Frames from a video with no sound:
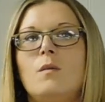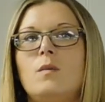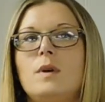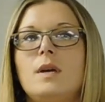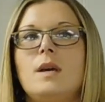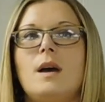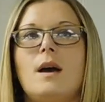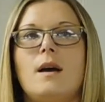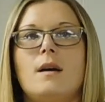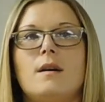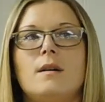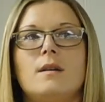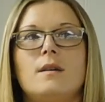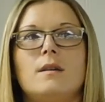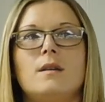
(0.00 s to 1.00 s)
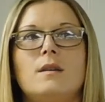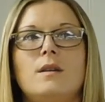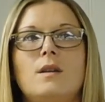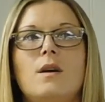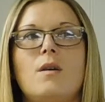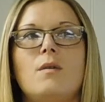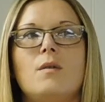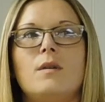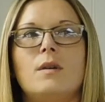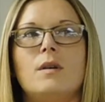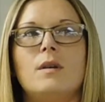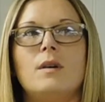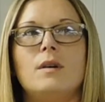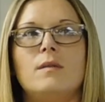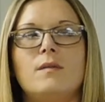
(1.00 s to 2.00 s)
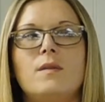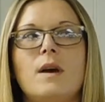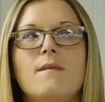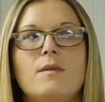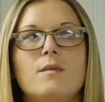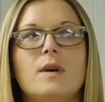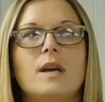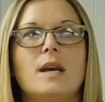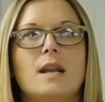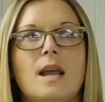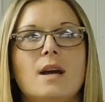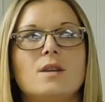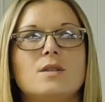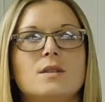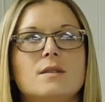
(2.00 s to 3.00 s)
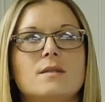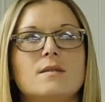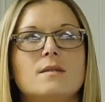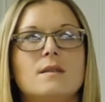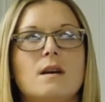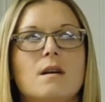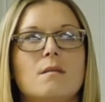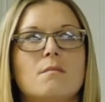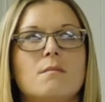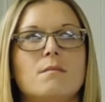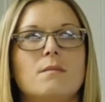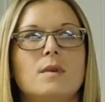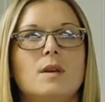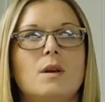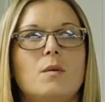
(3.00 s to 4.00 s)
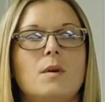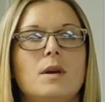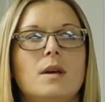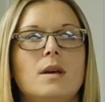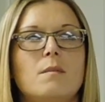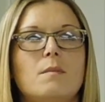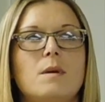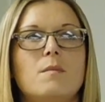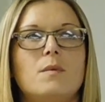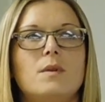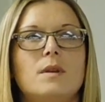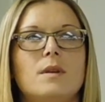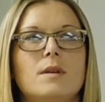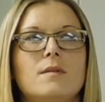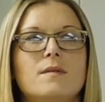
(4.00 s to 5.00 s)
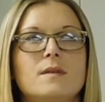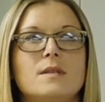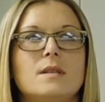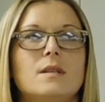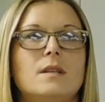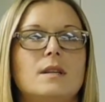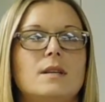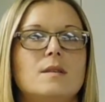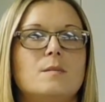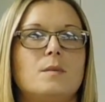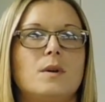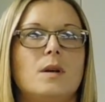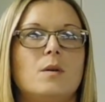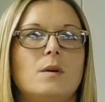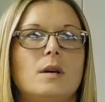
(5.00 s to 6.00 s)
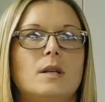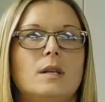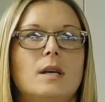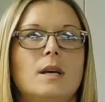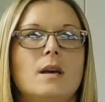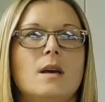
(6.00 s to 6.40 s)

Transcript: we, you know, if you have the right connections, you know, we can get people into facilities pretty quickly.